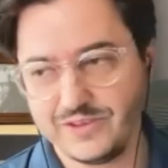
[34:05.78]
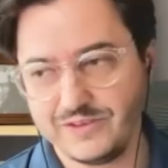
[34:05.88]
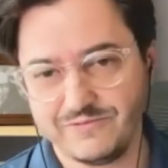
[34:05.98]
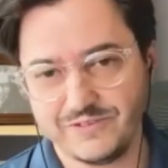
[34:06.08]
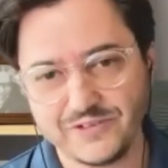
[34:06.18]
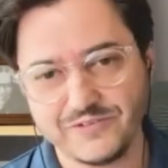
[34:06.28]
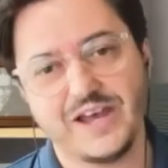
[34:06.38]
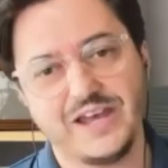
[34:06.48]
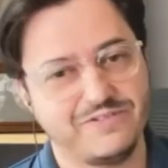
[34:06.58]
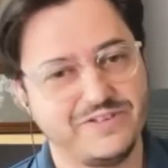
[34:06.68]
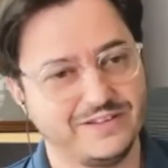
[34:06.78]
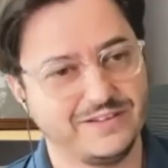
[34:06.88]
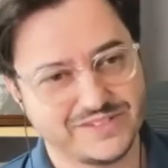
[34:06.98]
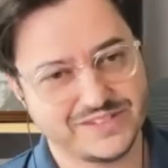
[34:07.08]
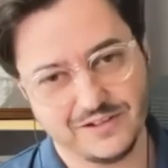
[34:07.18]
verify everything
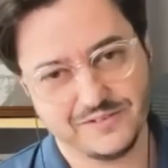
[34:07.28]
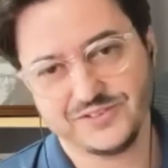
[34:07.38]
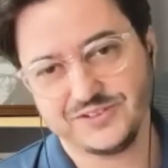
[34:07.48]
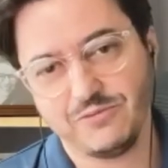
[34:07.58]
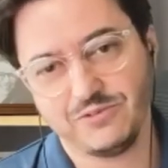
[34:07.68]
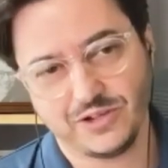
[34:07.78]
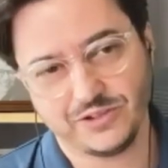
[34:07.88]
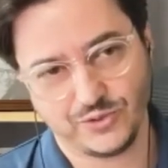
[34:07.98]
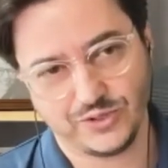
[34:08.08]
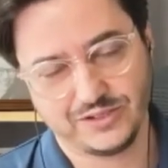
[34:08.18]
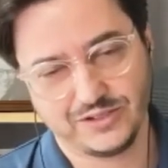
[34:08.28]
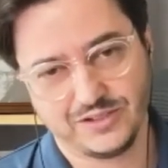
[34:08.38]
themselves, they will not do it.